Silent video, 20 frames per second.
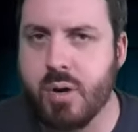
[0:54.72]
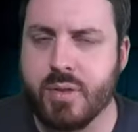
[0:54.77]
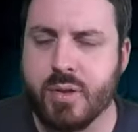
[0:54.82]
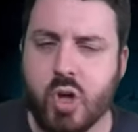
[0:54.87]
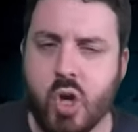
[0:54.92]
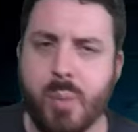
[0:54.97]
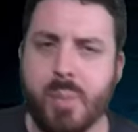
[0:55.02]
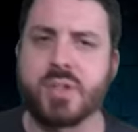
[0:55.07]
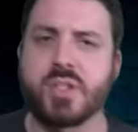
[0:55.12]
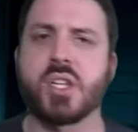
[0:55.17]

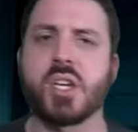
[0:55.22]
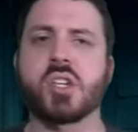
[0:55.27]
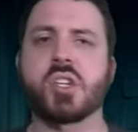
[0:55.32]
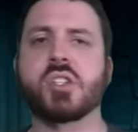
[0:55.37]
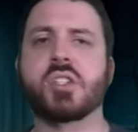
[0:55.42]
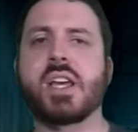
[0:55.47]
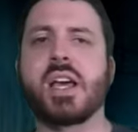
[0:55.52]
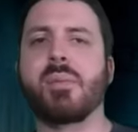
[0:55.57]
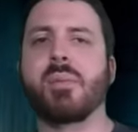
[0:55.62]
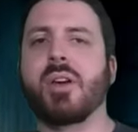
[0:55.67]
the comment
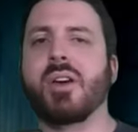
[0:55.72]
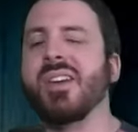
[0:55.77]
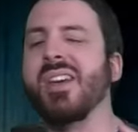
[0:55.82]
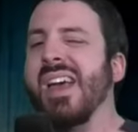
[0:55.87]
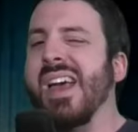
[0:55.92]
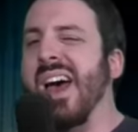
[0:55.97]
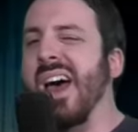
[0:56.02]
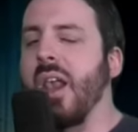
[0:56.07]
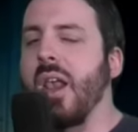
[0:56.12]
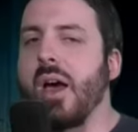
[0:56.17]
section down below.
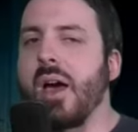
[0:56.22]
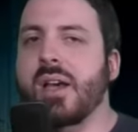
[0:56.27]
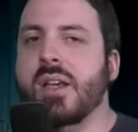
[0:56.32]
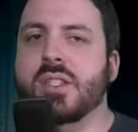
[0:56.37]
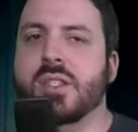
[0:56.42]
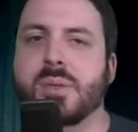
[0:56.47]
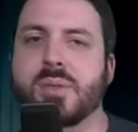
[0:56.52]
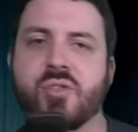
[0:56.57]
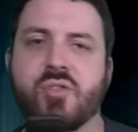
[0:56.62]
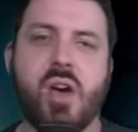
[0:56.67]
Like
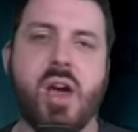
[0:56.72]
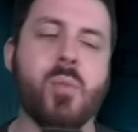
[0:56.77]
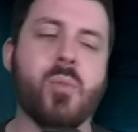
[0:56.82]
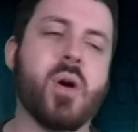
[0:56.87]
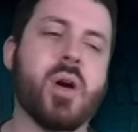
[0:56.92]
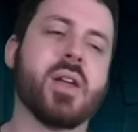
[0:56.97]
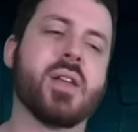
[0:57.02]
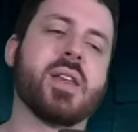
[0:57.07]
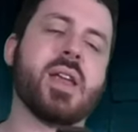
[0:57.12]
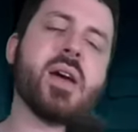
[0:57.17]
and subscribe
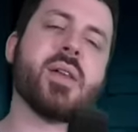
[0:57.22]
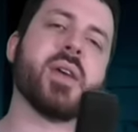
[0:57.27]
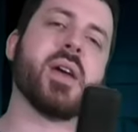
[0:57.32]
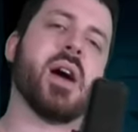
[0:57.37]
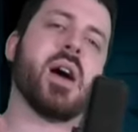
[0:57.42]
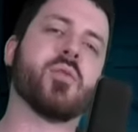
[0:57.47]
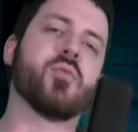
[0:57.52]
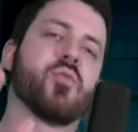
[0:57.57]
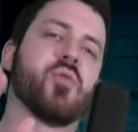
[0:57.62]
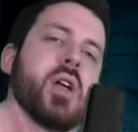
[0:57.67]
while you're down
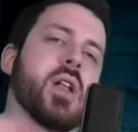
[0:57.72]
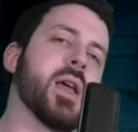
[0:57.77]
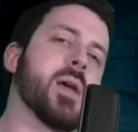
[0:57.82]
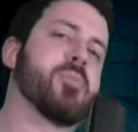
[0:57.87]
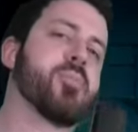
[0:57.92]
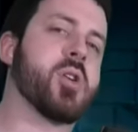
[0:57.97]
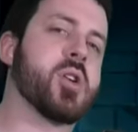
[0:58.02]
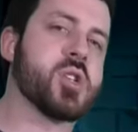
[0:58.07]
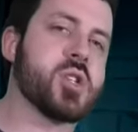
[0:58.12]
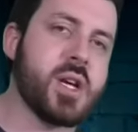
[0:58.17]
there. I'd really
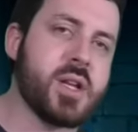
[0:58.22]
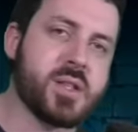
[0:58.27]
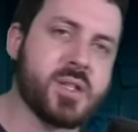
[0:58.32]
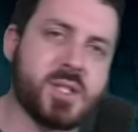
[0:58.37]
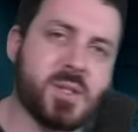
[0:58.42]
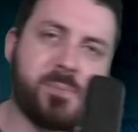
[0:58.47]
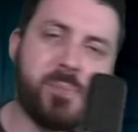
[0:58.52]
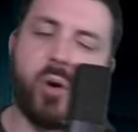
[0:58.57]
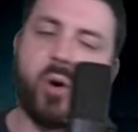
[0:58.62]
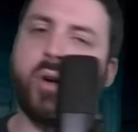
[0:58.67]
appreciate the
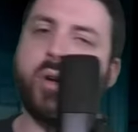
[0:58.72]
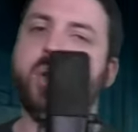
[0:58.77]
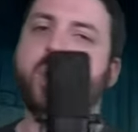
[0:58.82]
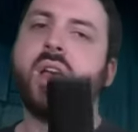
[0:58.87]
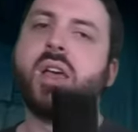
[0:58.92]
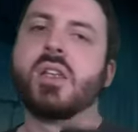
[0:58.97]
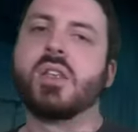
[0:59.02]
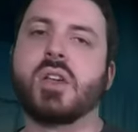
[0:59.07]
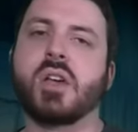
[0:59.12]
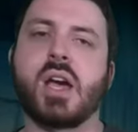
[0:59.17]
support.
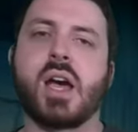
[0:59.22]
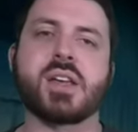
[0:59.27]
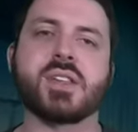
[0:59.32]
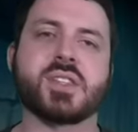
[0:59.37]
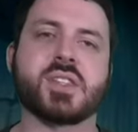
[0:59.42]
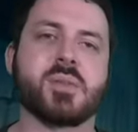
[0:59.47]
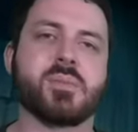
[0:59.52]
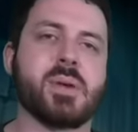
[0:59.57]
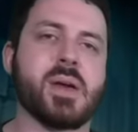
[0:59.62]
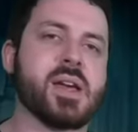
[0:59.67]
You
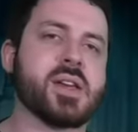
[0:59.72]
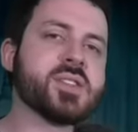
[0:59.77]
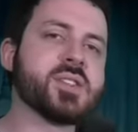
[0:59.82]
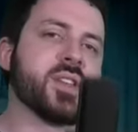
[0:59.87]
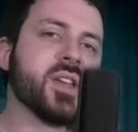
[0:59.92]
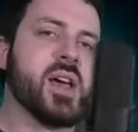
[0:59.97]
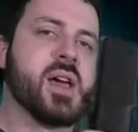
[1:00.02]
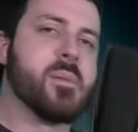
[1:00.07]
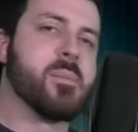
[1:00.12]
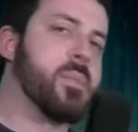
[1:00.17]
guys are the
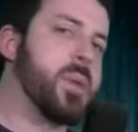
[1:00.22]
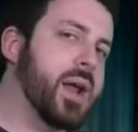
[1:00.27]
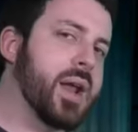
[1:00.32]
best. My